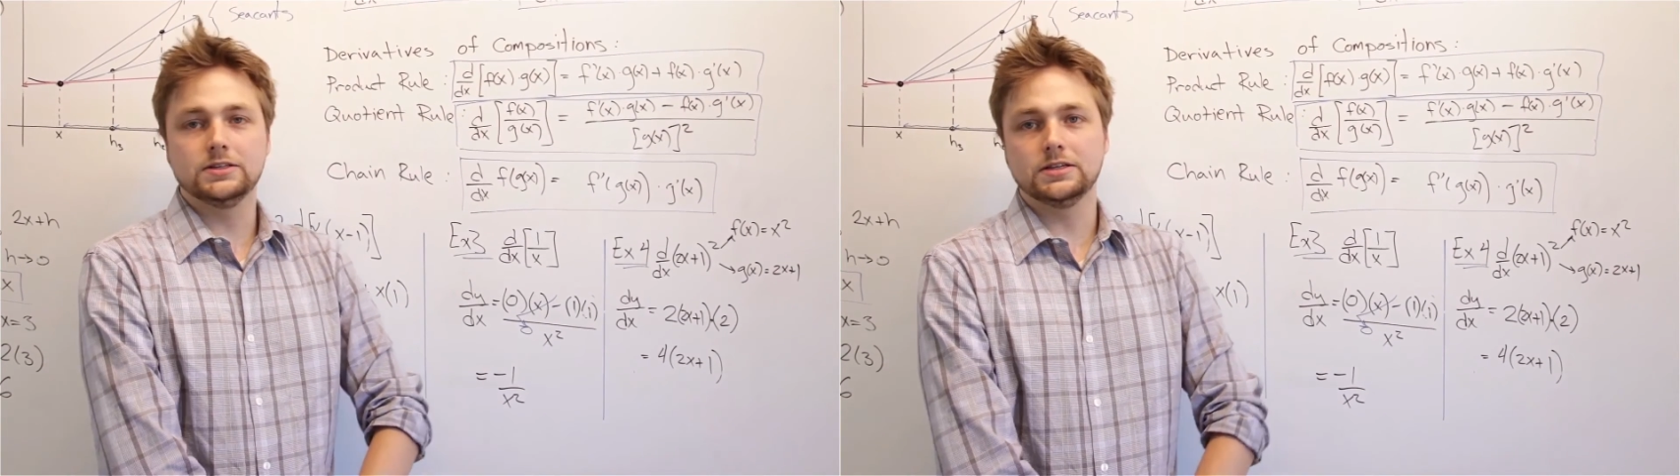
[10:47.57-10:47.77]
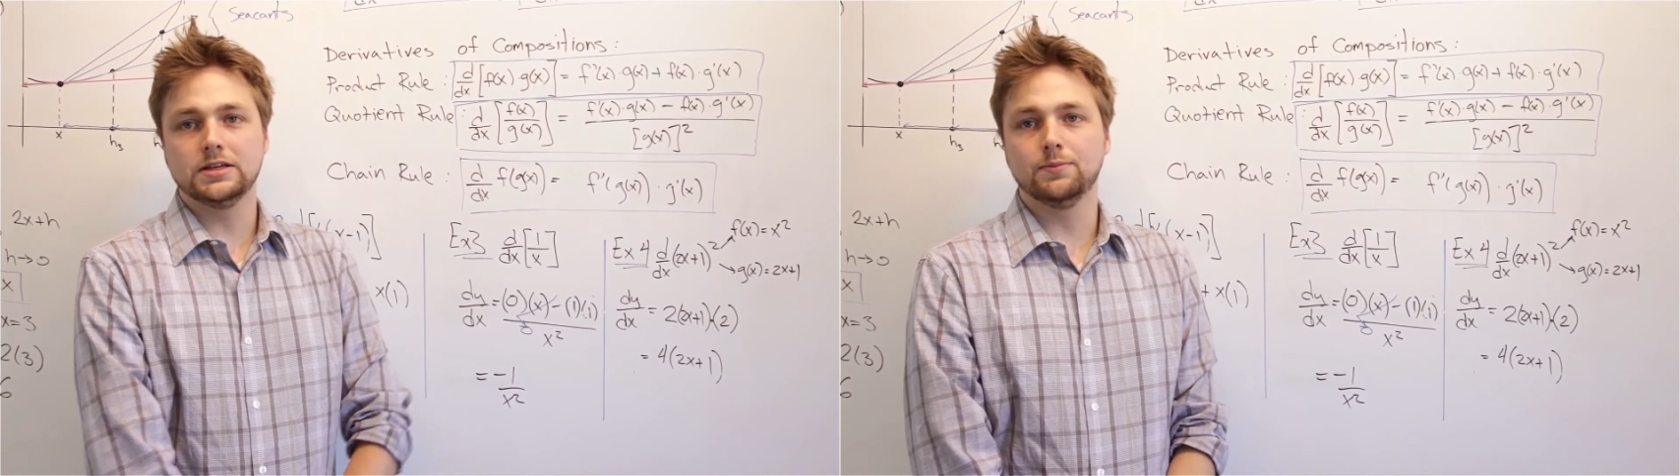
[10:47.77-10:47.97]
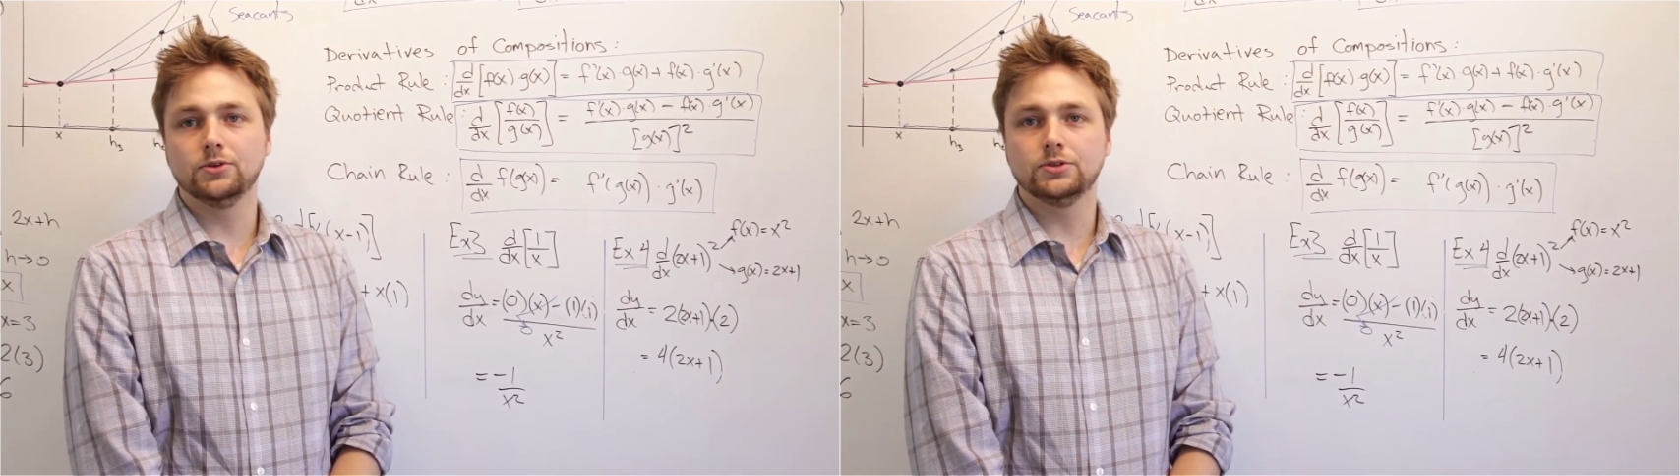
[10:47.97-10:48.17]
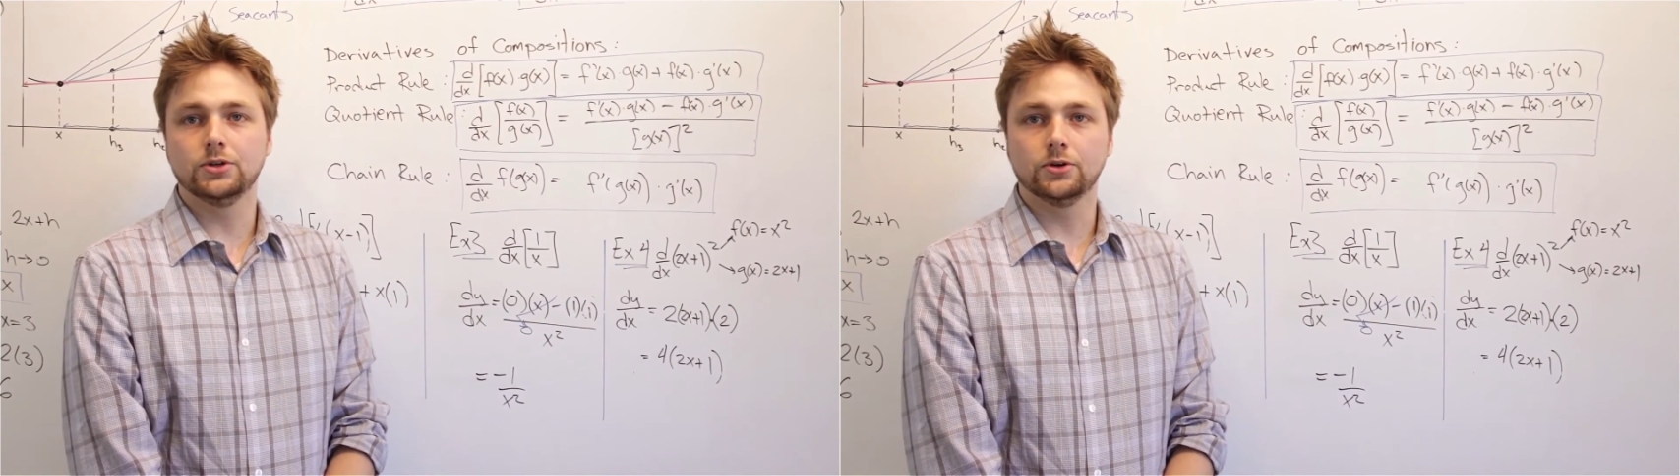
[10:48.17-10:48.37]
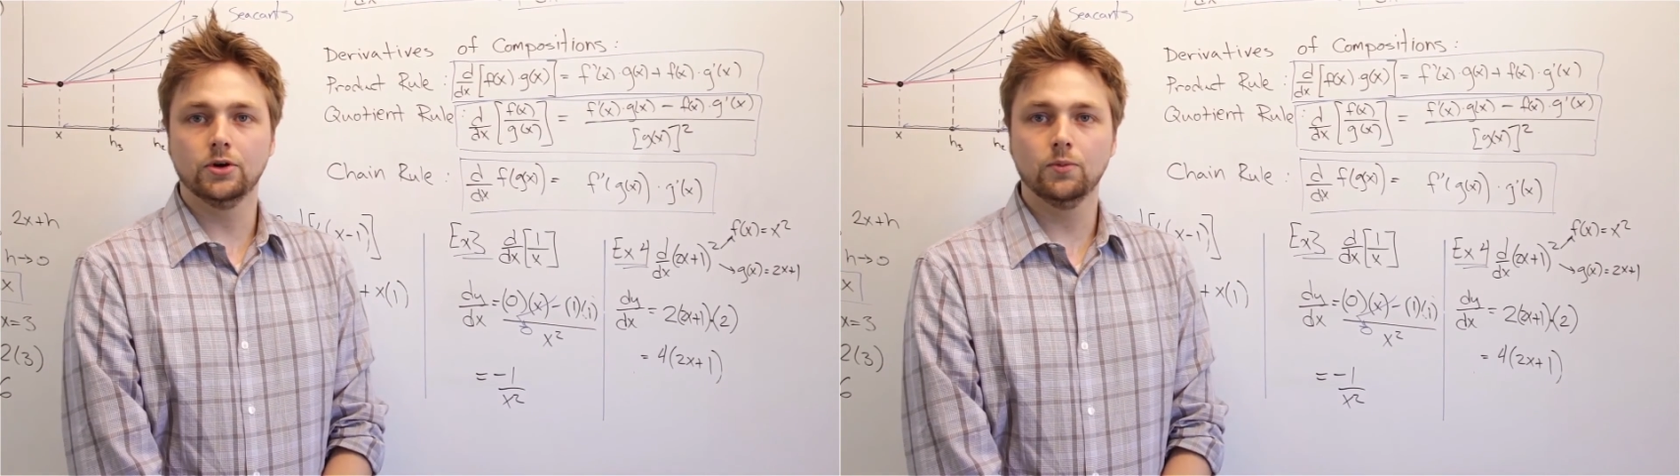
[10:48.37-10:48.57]
examples in
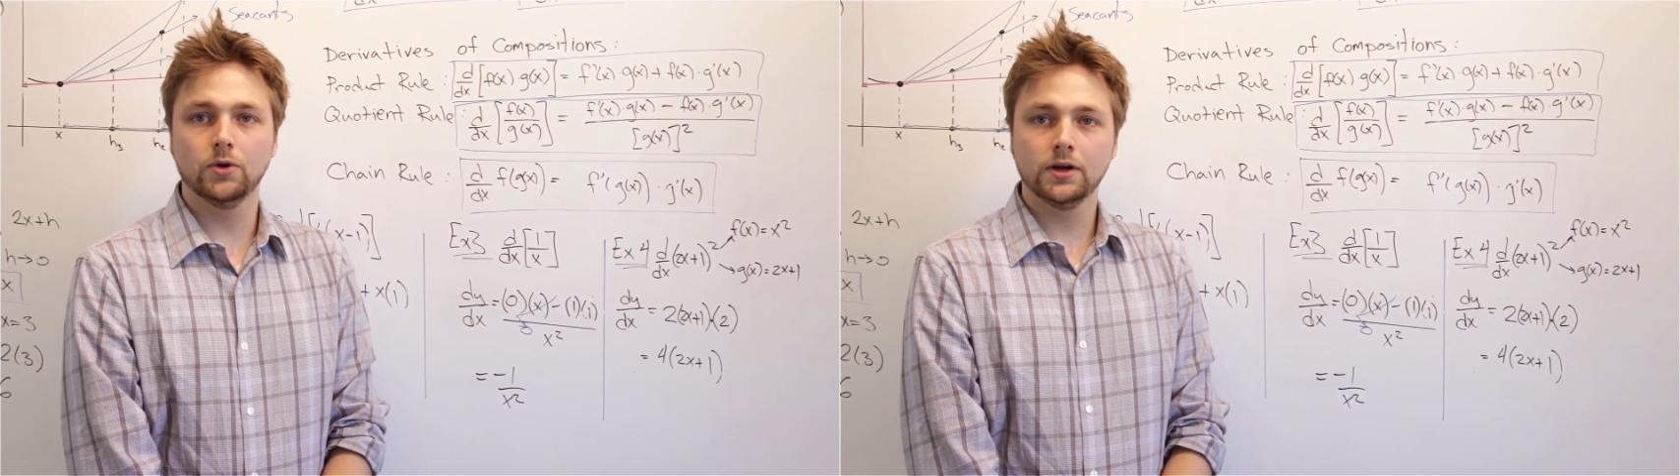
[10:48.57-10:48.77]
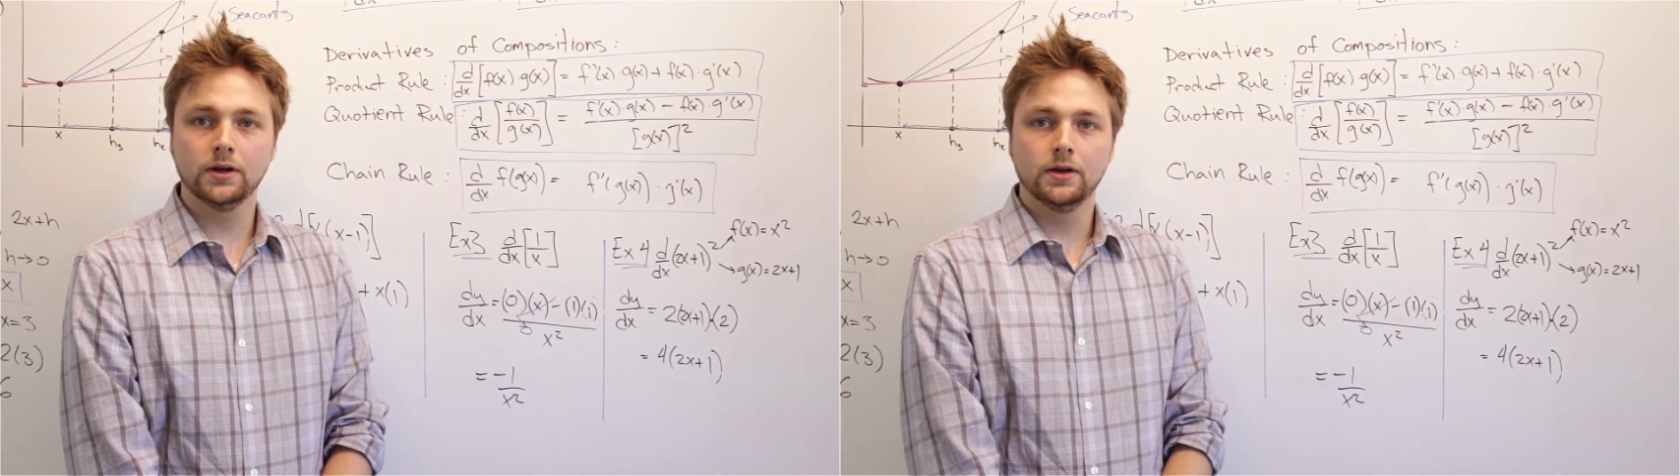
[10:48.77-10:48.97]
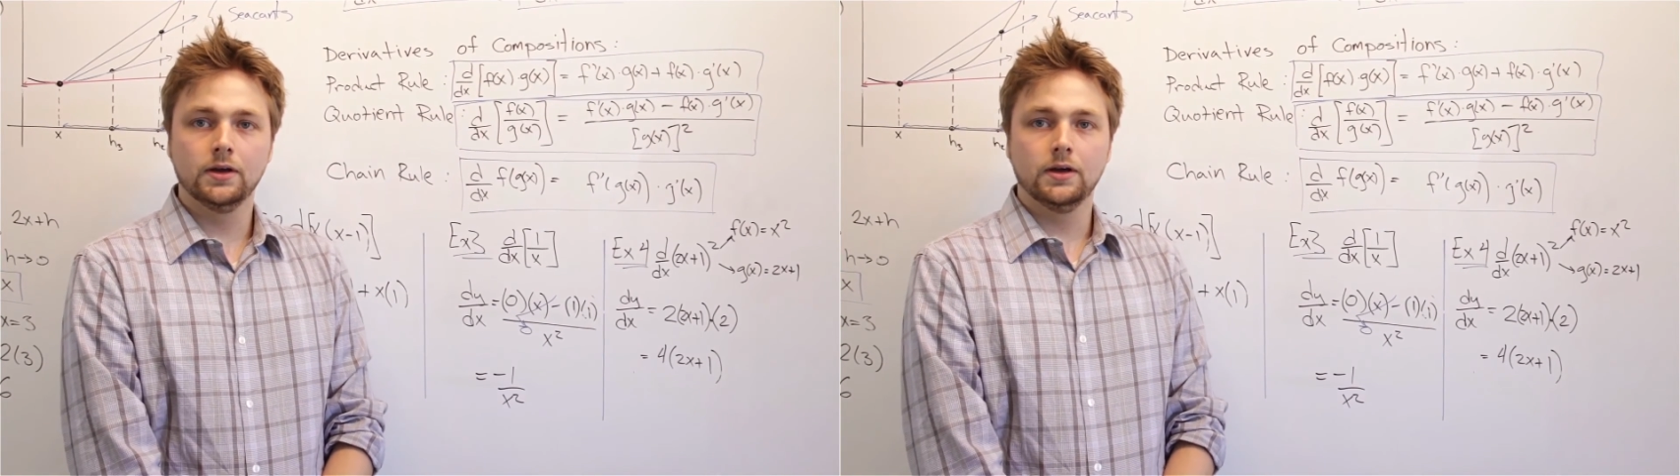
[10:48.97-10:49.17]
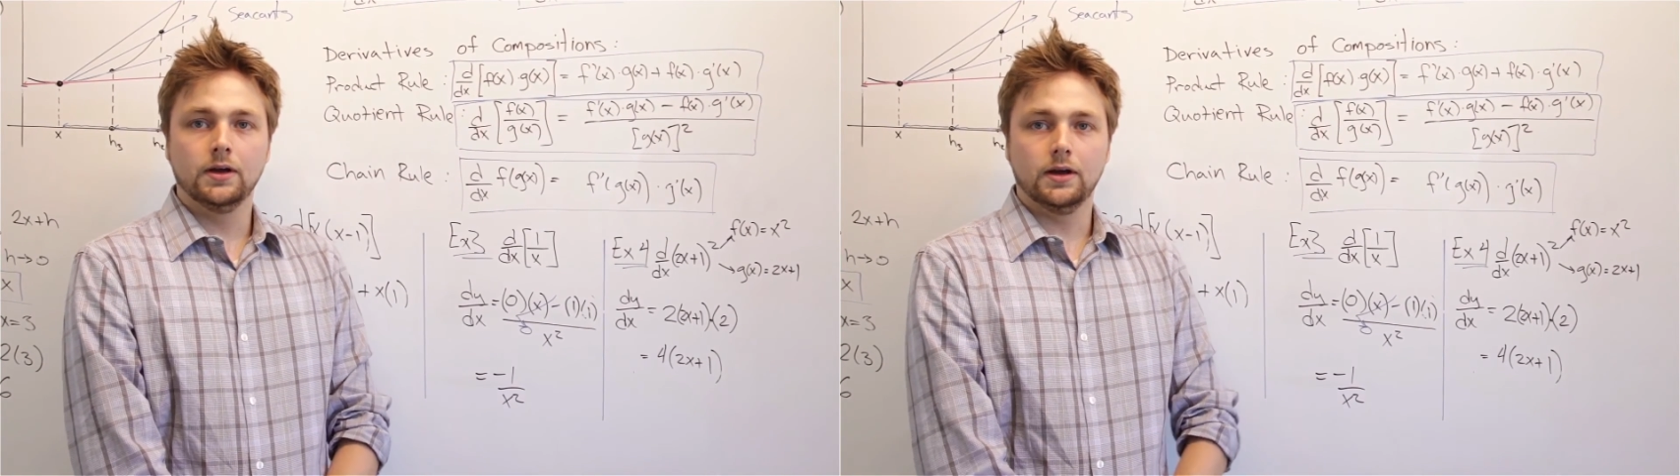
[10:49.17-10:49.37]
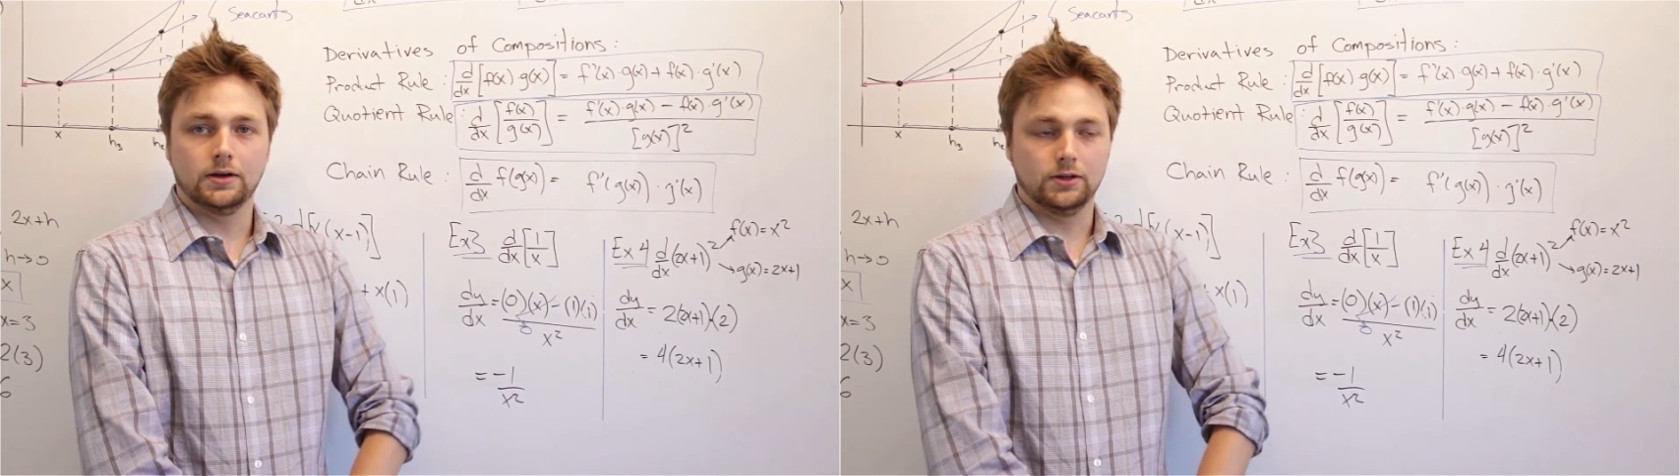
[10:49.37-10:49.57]
your homework.
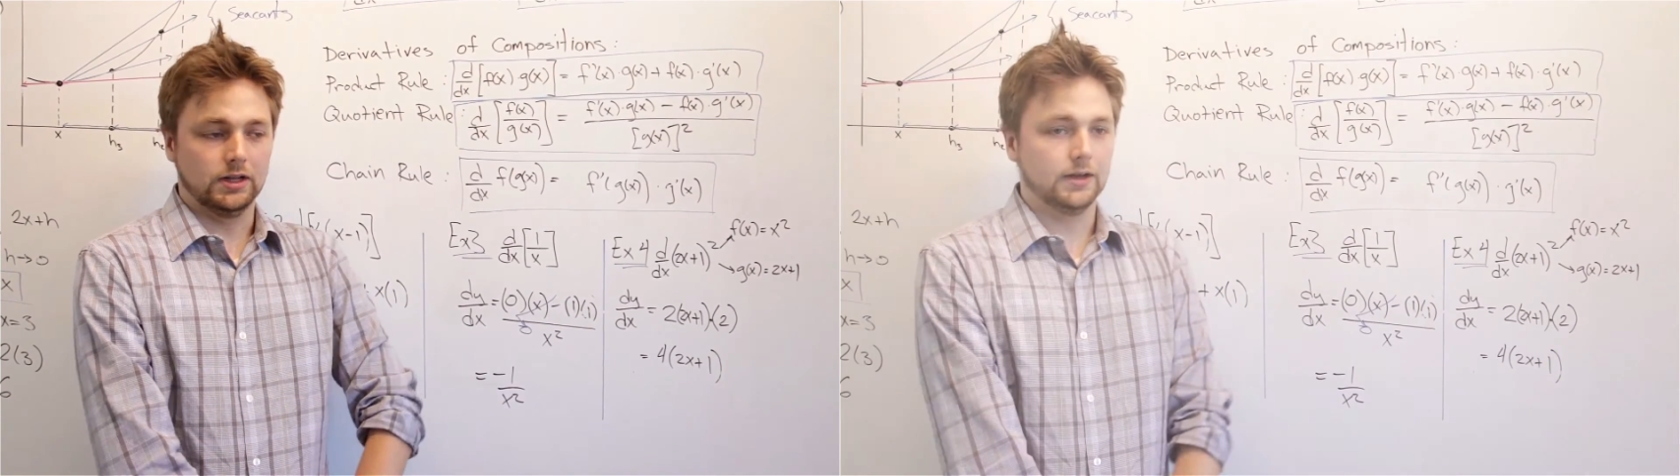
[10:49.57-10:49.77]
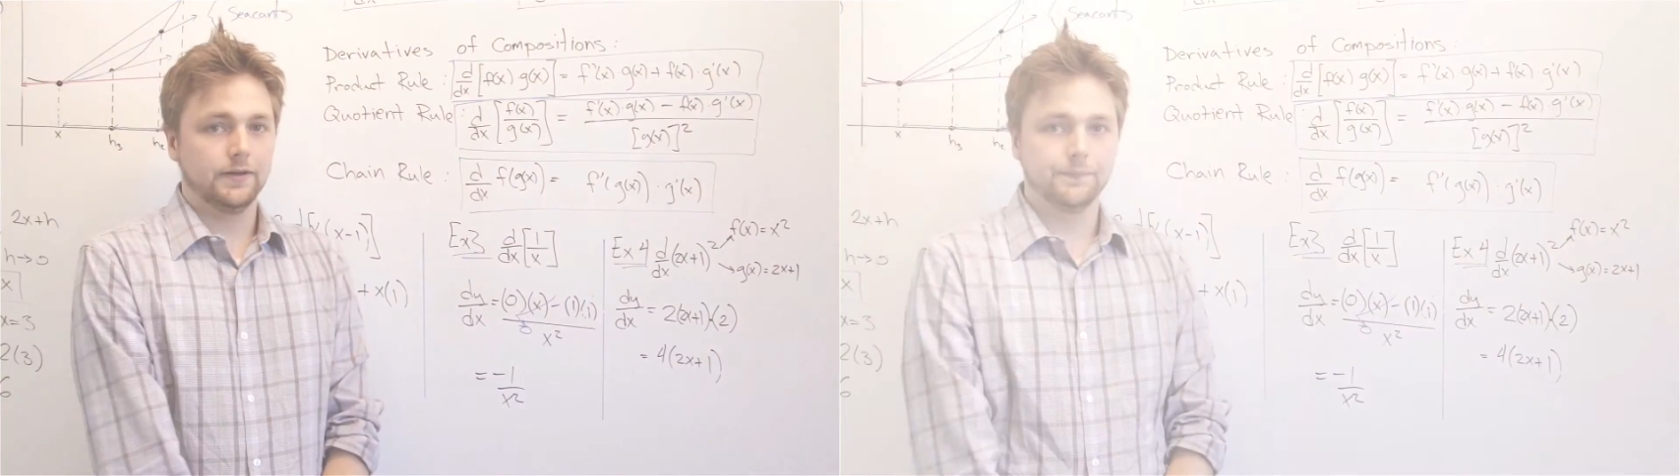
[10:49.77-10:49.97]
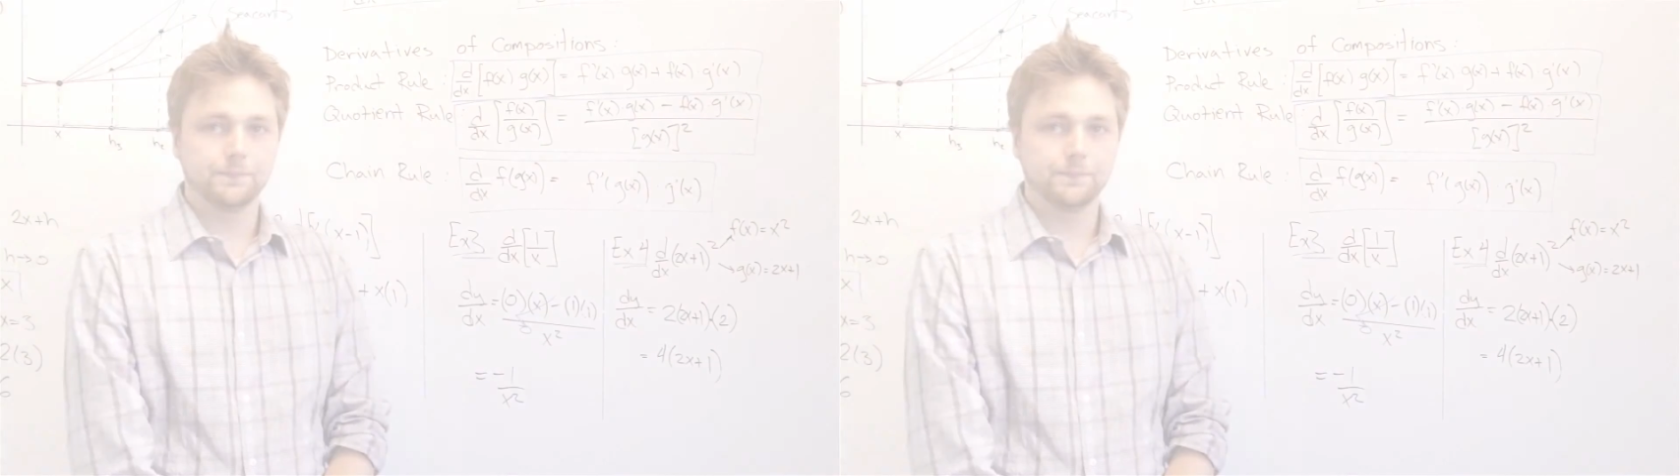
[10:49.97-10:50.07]
Good luck.